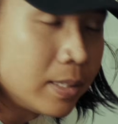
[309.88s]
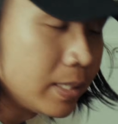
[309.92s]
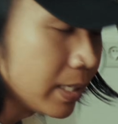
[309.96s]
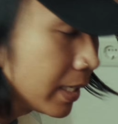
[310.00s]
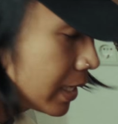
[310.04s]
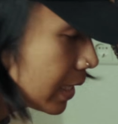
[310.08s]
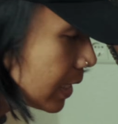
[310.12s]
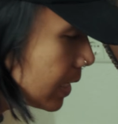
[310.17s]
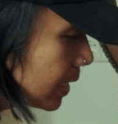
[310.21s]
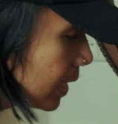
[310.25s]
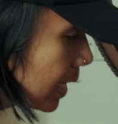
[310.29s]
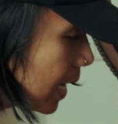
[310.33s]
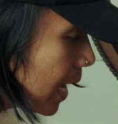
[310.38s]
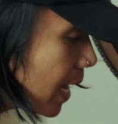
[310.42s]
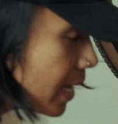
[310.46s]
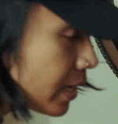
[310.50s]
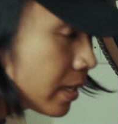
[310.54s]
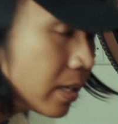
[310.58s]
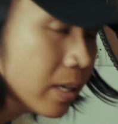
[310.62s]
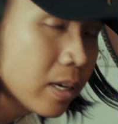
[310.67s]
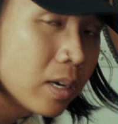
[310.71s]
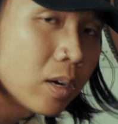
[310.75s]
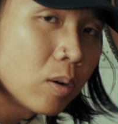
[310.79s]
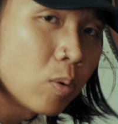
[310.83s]
The
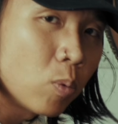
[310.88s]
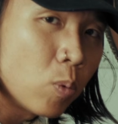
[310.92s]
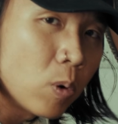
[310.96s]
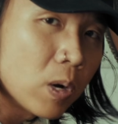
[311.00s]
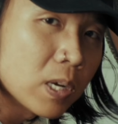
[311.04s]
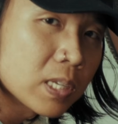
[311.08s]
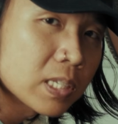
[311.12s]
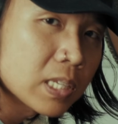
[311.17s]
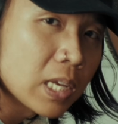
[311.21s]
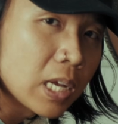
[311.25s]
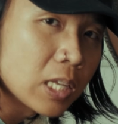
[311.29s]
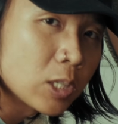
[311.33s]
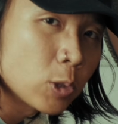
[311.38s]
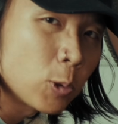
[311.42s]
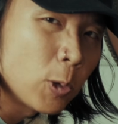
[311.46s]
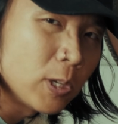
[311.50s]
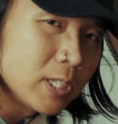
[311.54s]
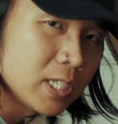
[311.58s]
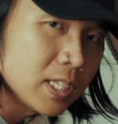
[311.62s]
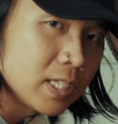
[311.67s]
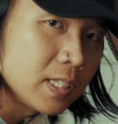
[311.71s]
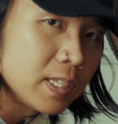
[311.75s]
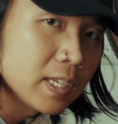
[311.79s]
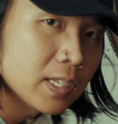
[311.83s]
cassette was
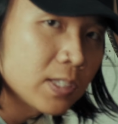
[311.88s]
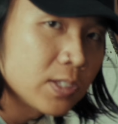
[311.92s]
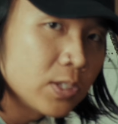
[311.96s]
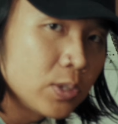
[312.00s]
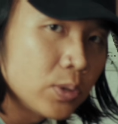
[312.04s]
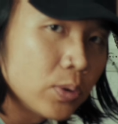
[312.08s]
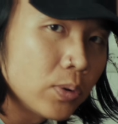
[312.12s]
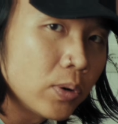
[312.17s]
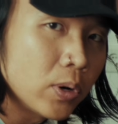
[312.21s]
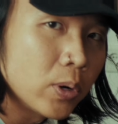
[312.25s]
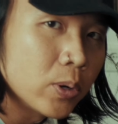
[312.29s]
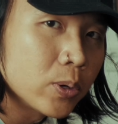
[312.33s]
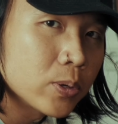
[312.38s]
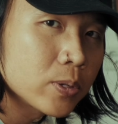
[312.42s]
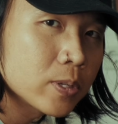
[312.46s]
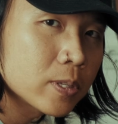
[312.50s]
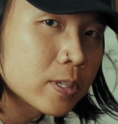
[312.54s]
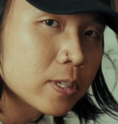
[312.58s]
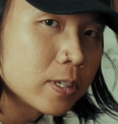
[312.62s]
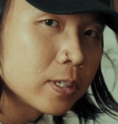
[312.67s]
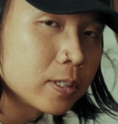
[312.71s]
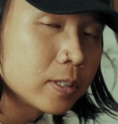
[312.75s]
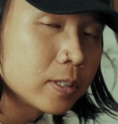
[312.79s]
26 euros.